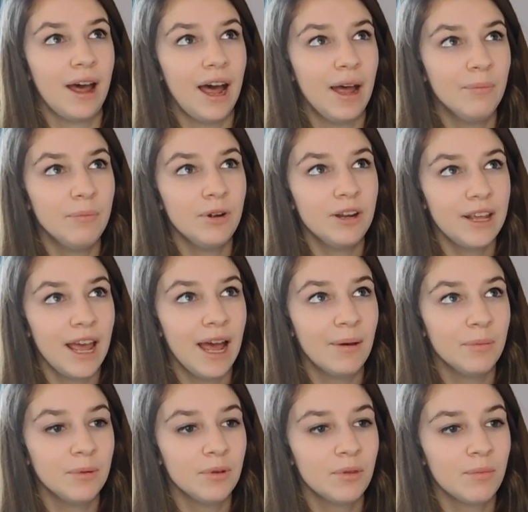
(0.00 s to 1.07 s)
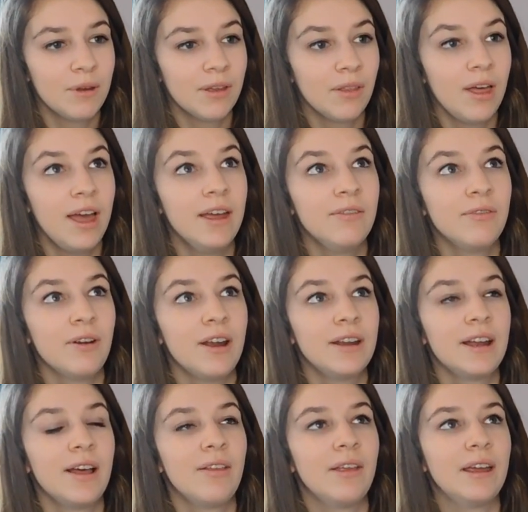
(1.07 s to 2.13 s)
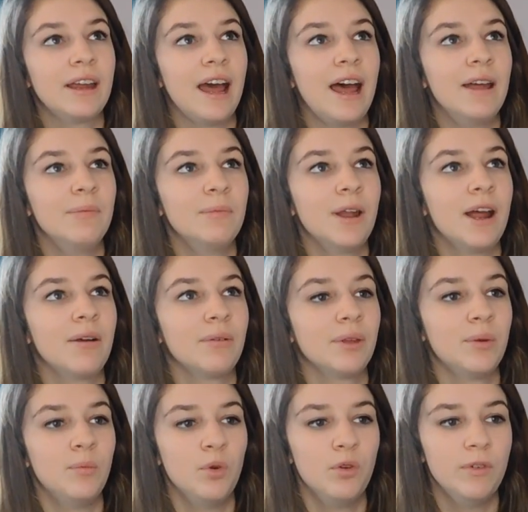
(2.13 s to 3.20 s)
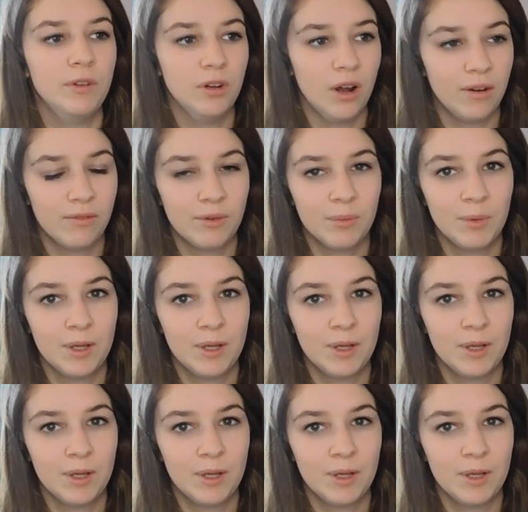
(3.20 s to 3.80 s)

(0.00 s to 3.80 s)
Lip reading: I'm pretty happy with my life right now. I'm not really moving on from